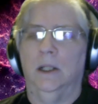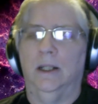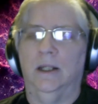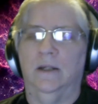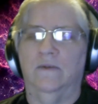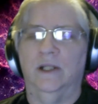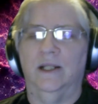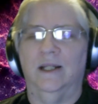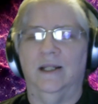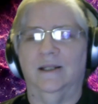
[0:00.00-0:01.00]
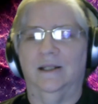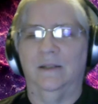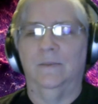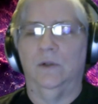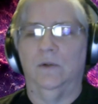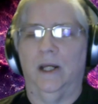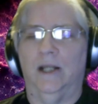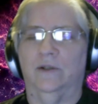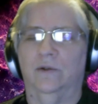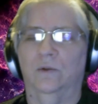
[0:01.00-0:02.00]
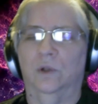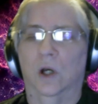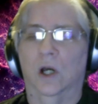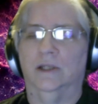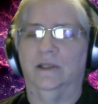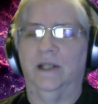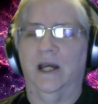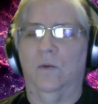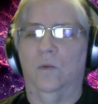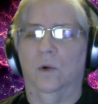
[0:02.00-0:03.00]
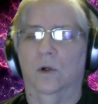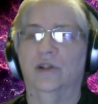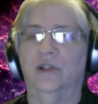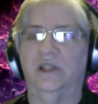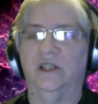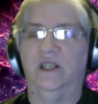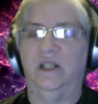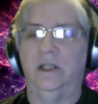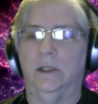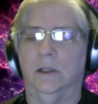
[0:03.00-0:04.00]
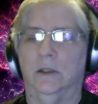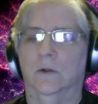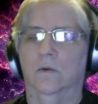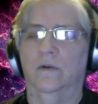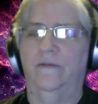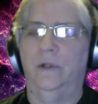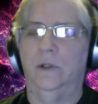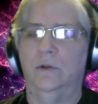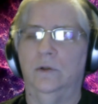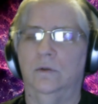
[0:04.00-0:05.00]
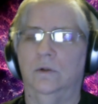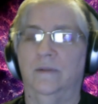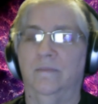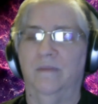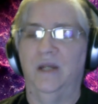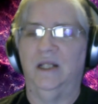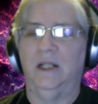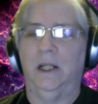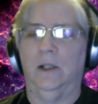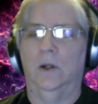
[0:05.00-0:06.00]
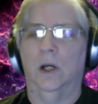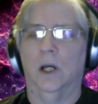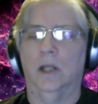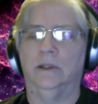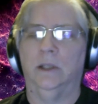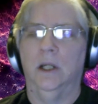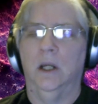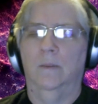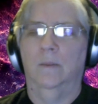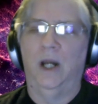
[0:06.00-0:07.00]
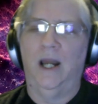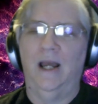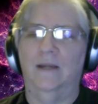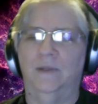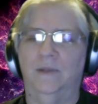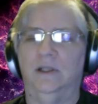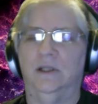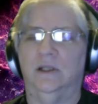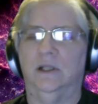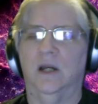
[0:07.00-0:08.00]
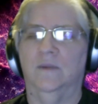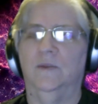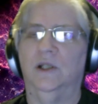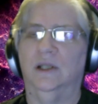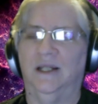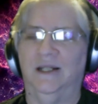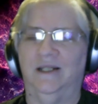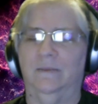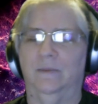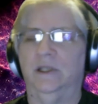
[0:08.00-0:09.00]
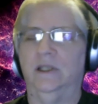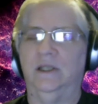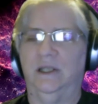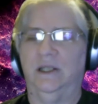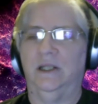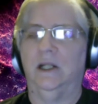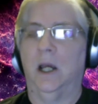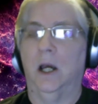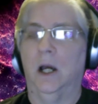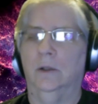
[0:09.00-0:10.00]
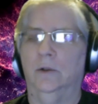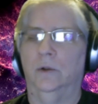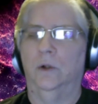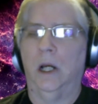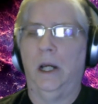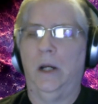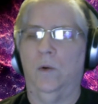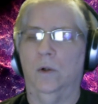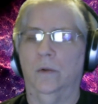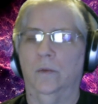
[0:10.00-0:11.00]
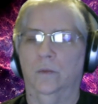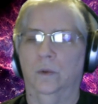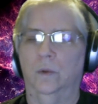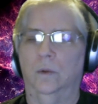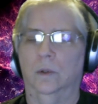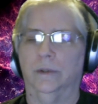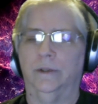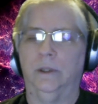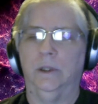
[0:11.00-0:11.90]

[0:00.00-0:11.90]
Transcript: Given that the Democrats who lost that war still refuse to admit they lost, perhaps it's time to let them secede under our rules.